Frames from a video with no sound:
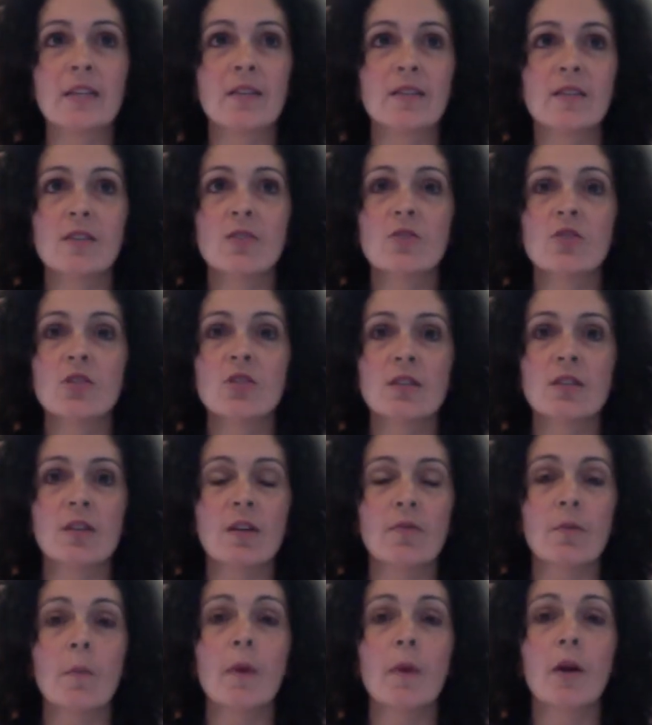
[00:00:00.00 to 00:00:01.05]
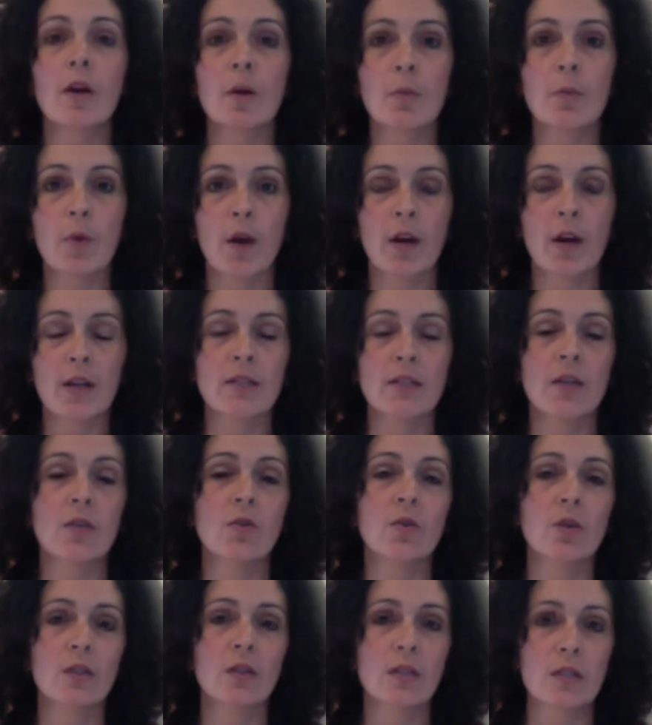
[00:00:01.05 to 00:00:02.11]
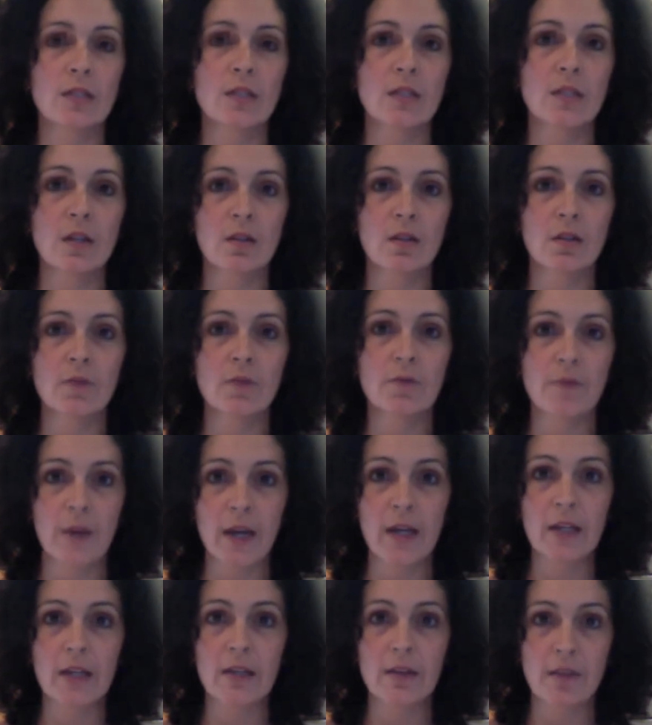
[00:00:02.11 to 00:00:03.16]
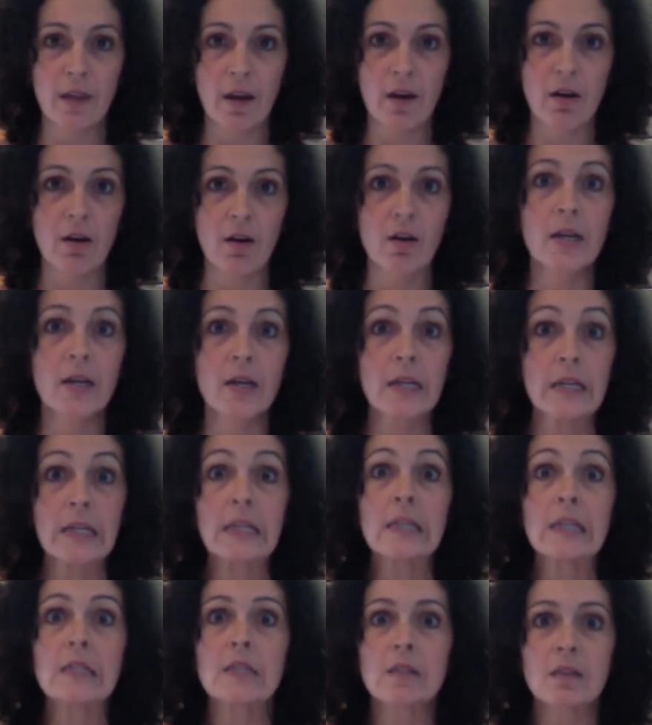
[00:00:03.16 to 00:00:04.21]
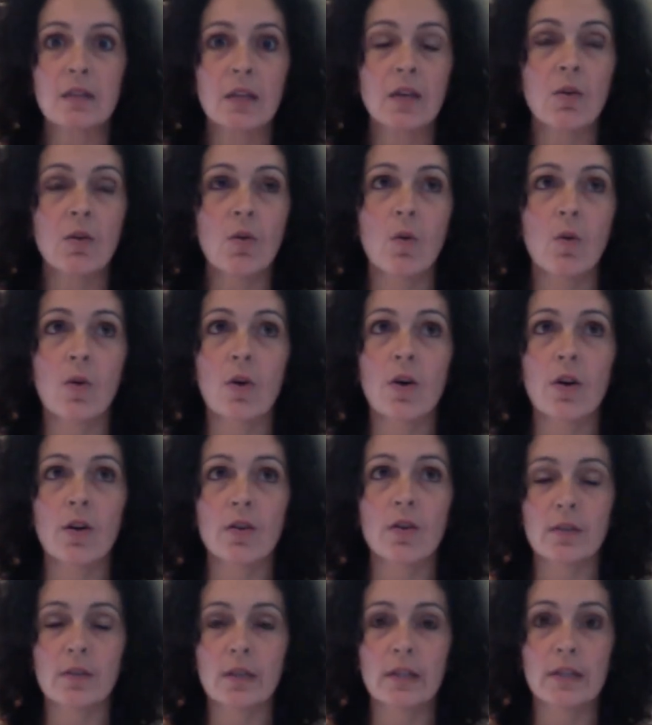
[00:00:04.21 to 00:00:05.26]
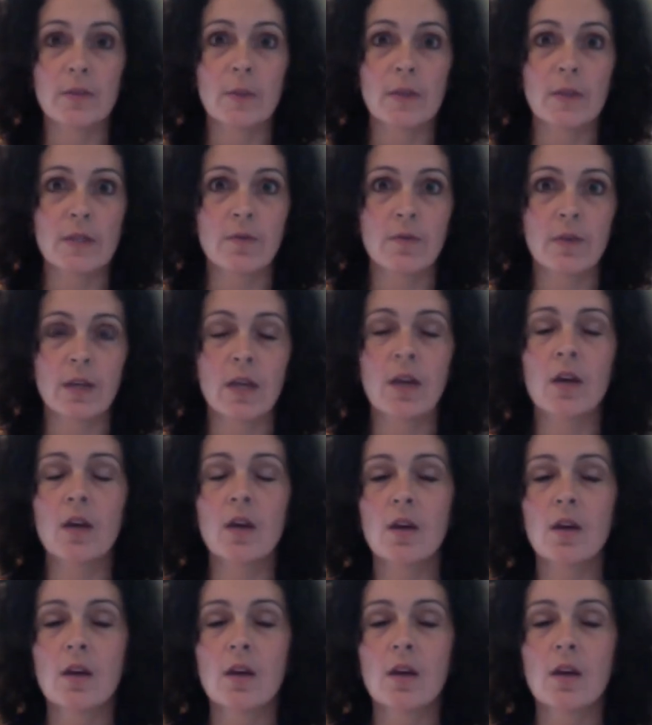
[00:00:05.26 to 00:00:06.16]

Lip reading: there's just a lot of American products that you couldn't necessarily find there easily or inexpensively.